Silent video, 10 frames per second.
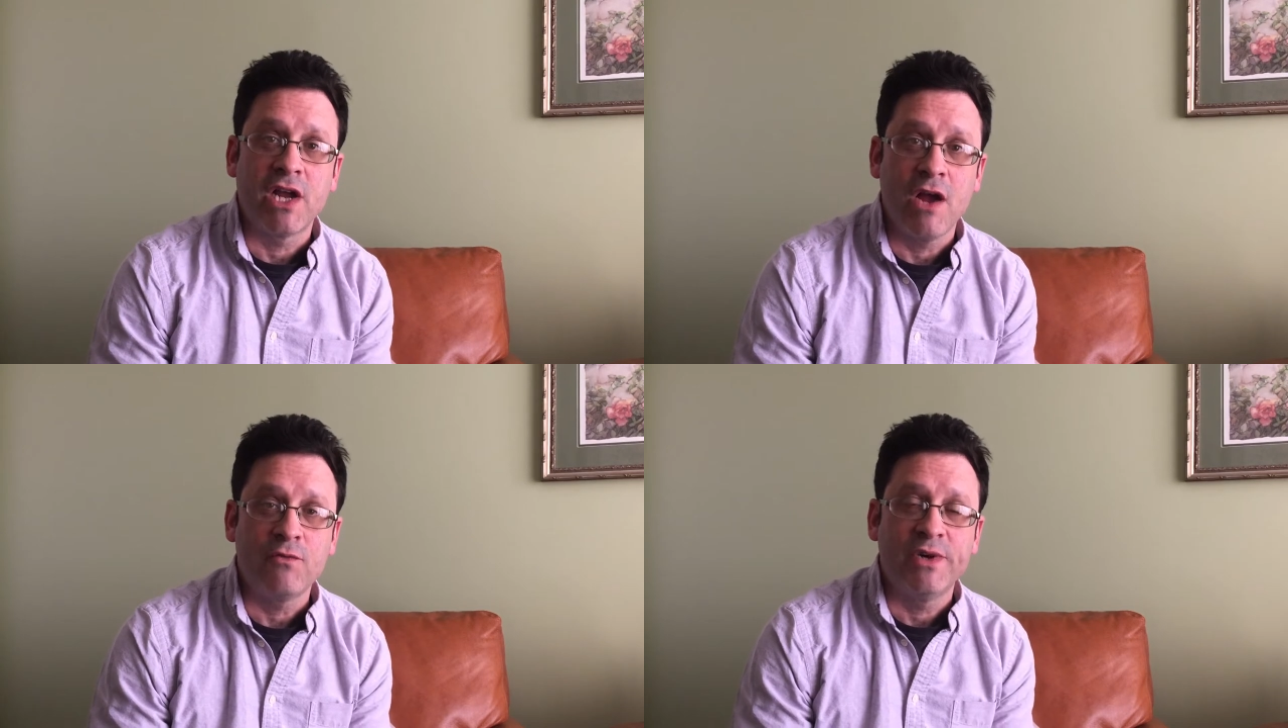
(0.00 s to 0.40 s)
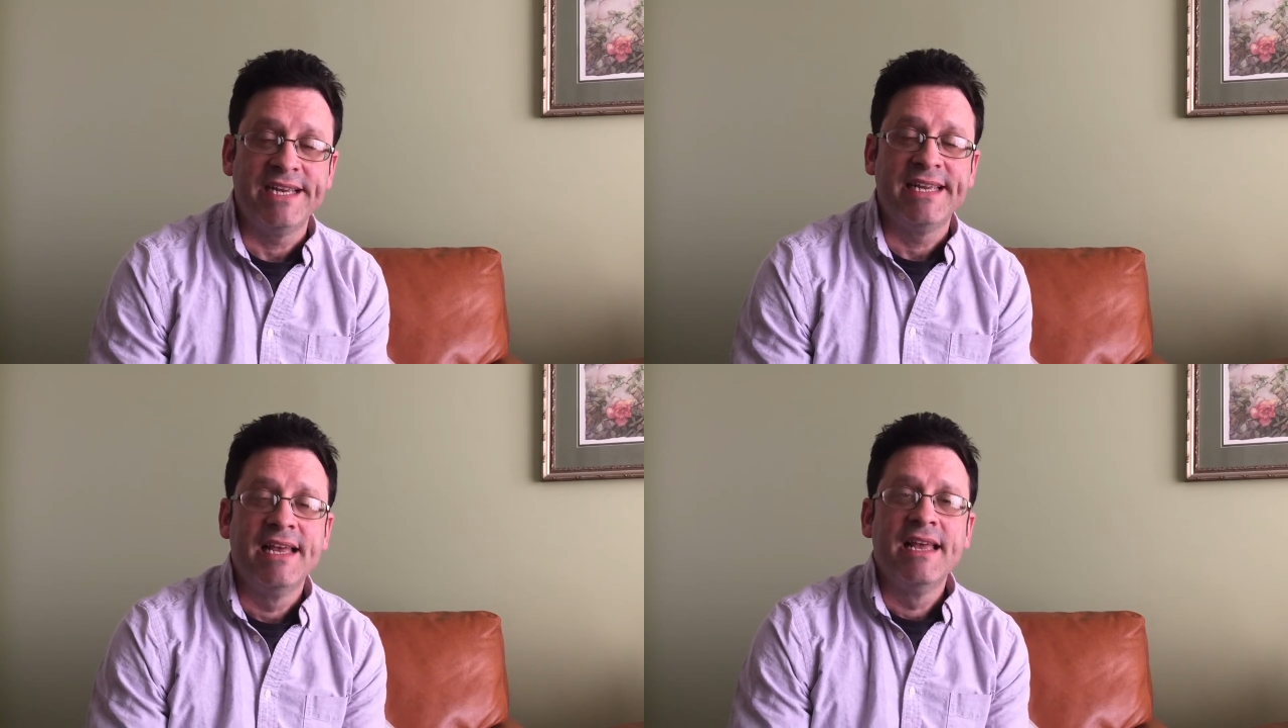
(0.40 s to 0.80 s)

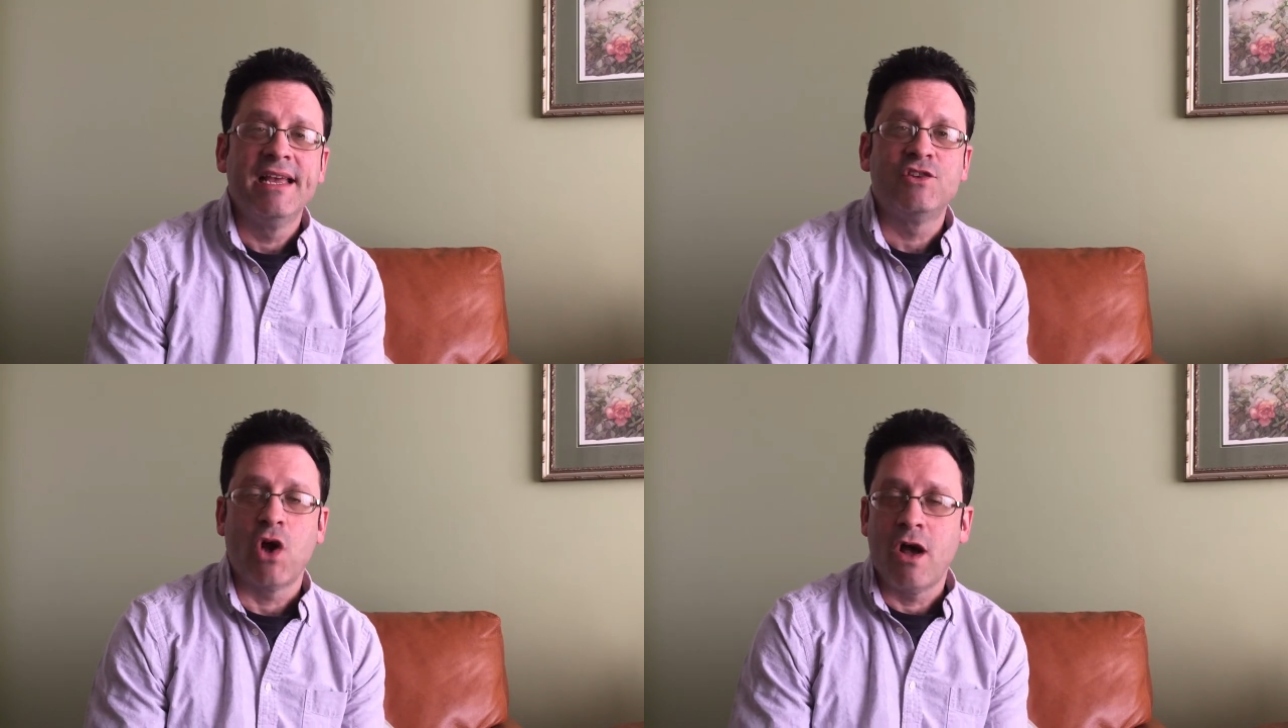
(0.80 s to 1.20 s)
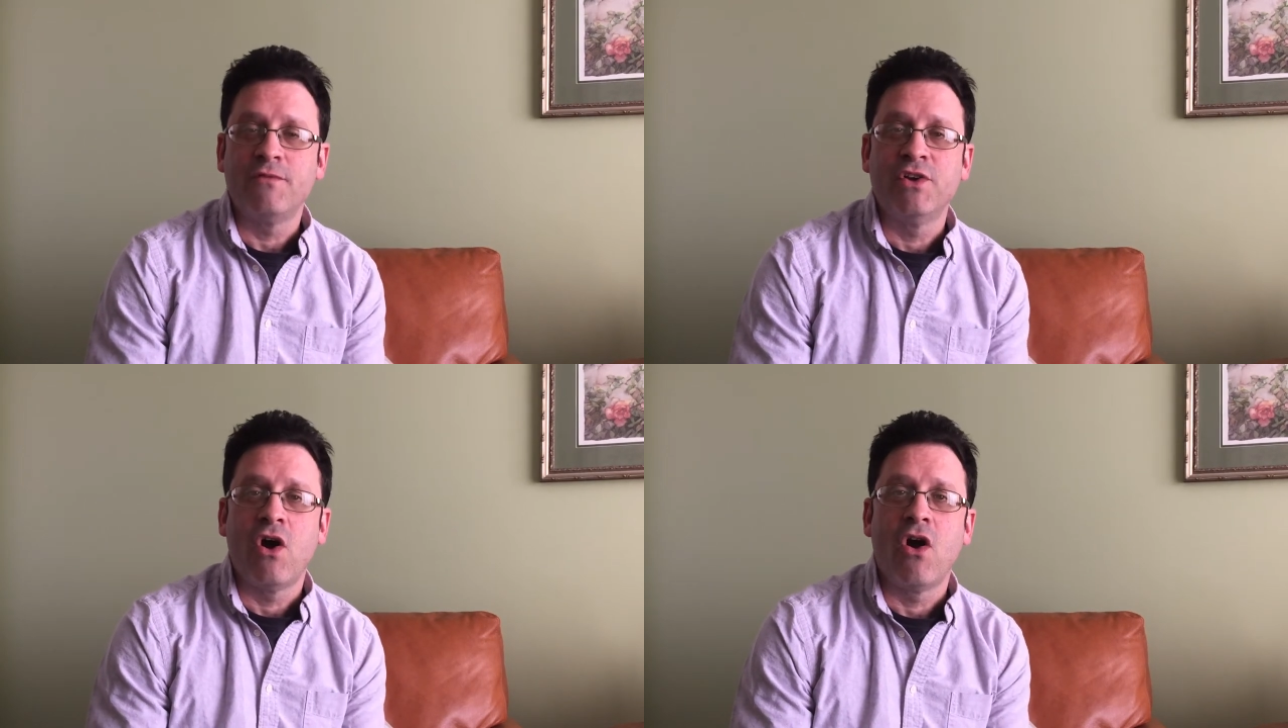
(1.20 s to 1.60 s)
recovery, it's
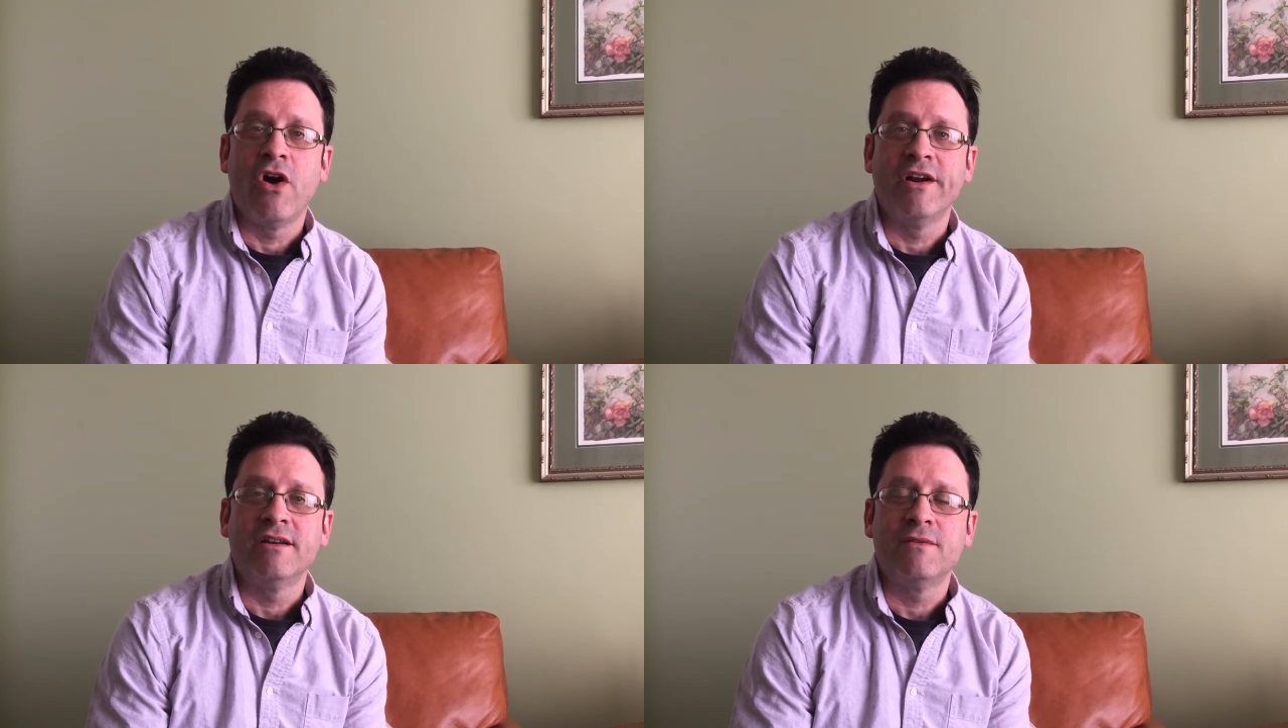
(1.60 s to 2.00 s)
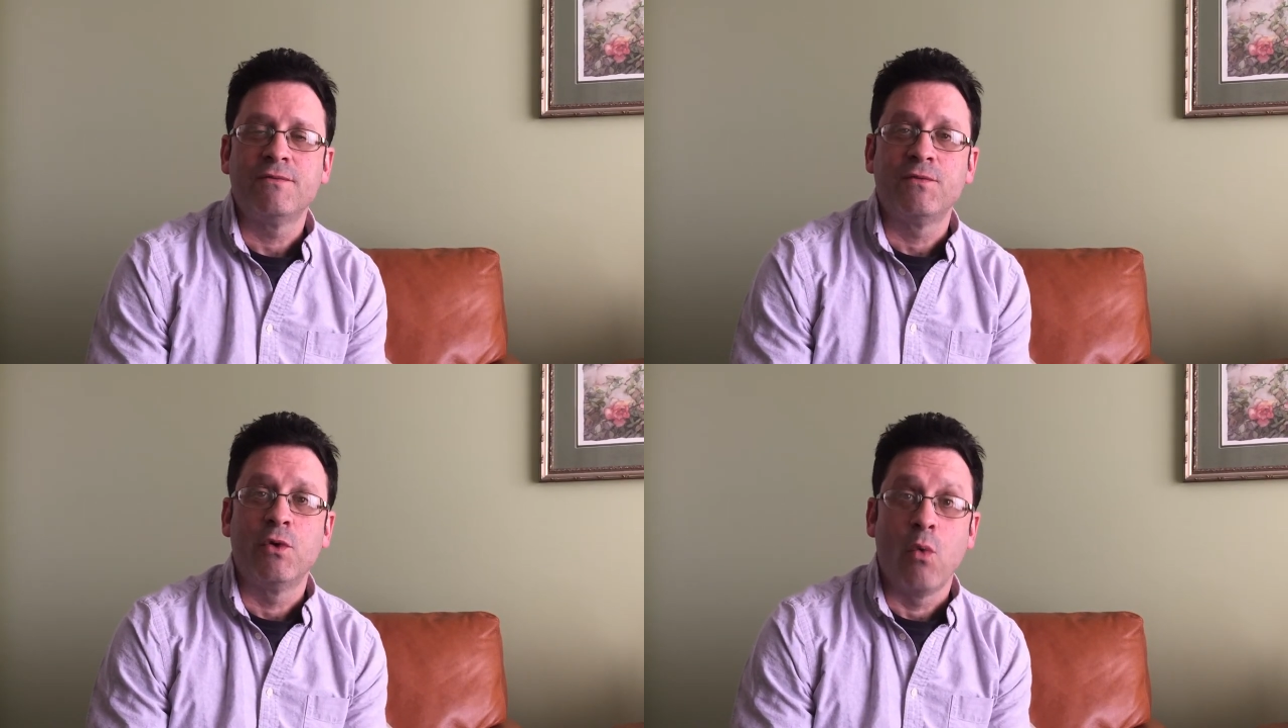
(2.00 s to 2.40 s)
often hard
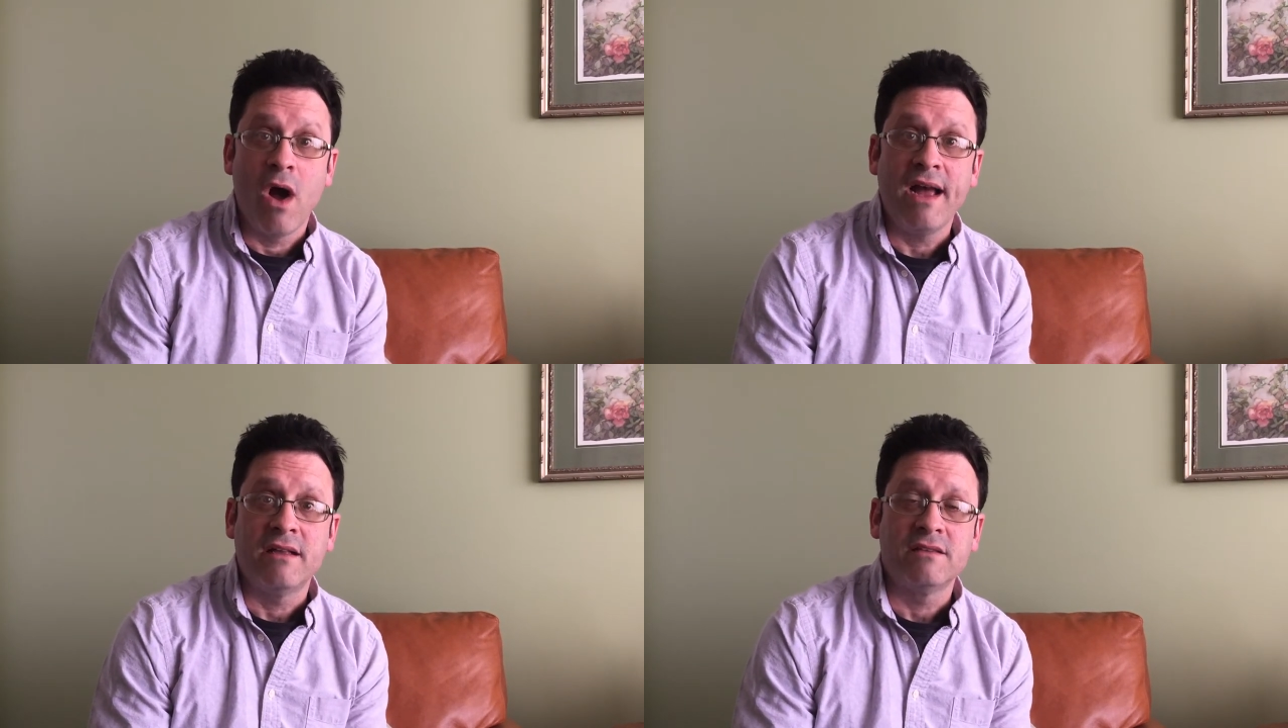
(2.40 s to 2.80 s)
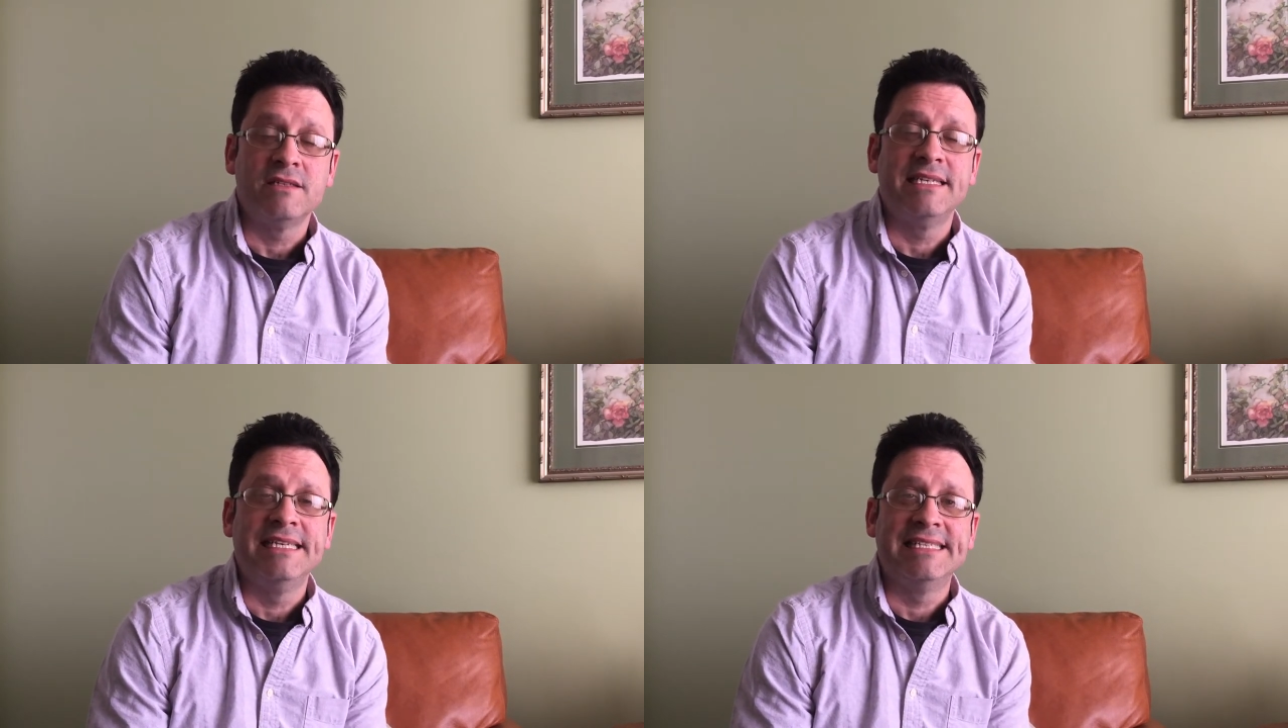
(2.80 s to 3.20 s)
for a while to
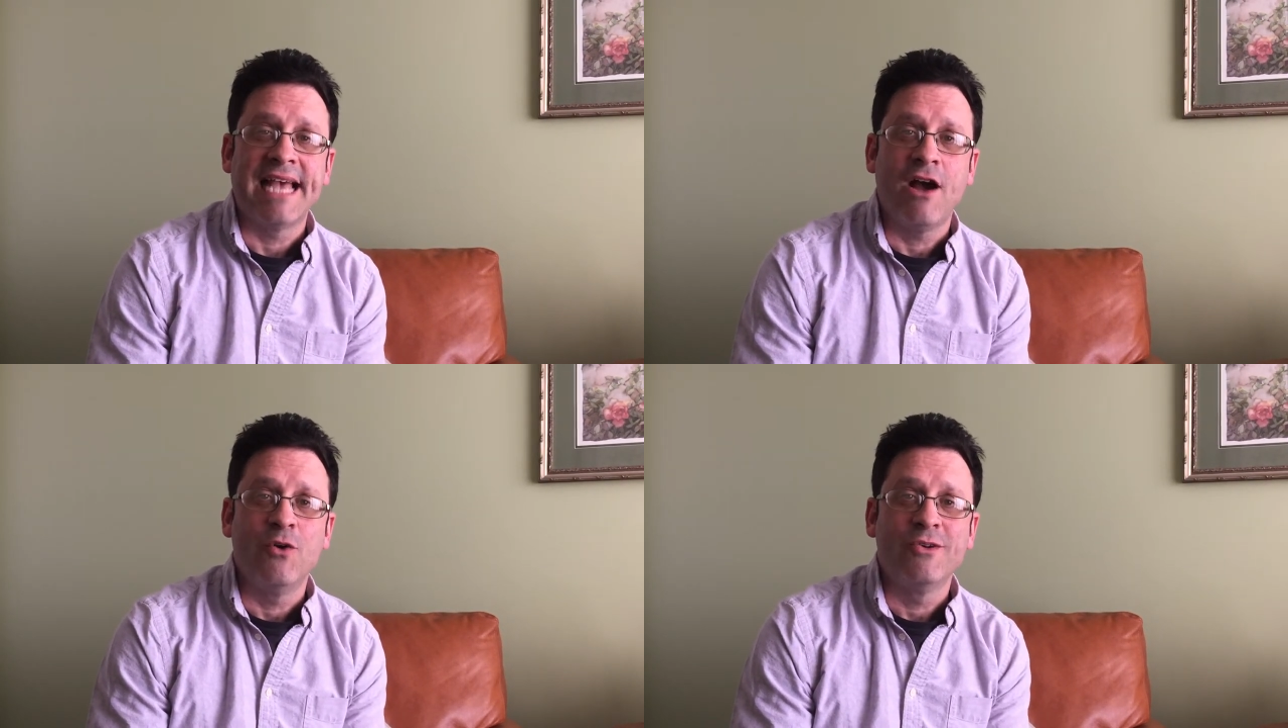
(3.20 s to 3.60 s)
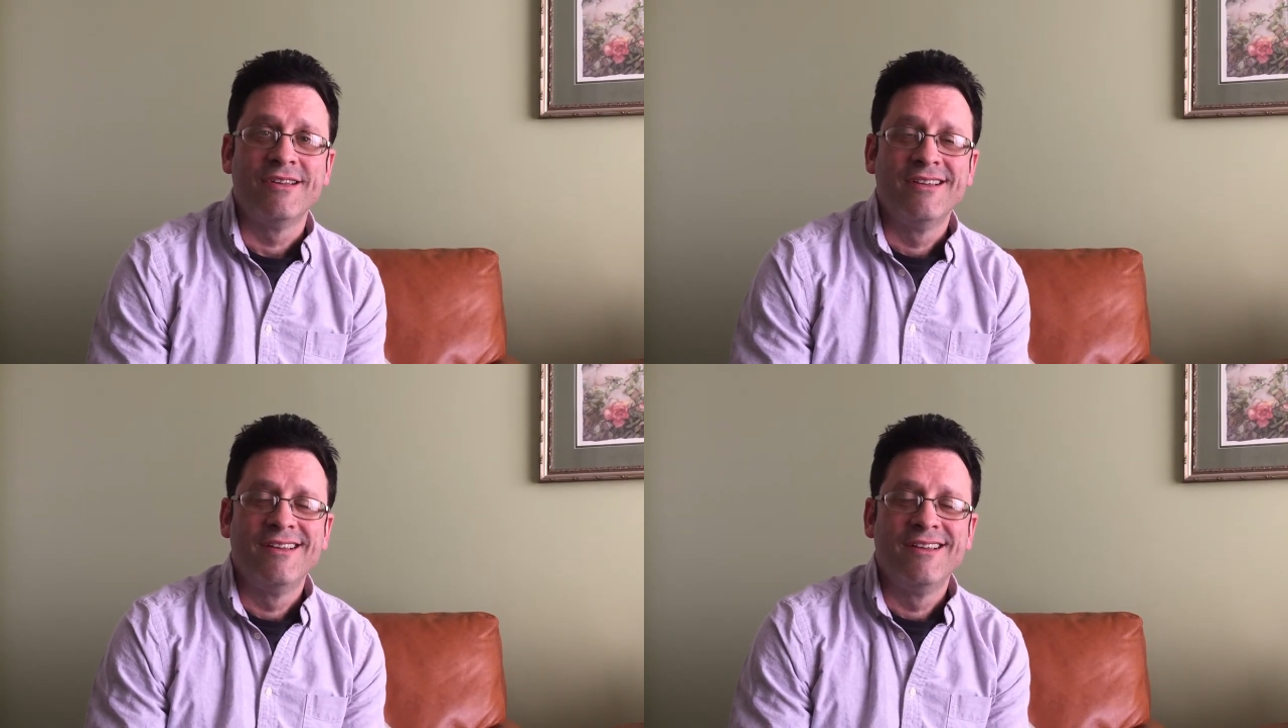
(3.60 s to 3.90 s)
tease out